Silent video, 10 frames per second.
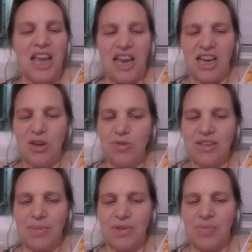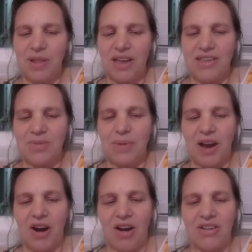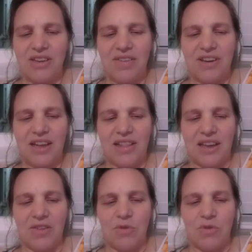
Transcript: He knew some of the places by heart, evidently,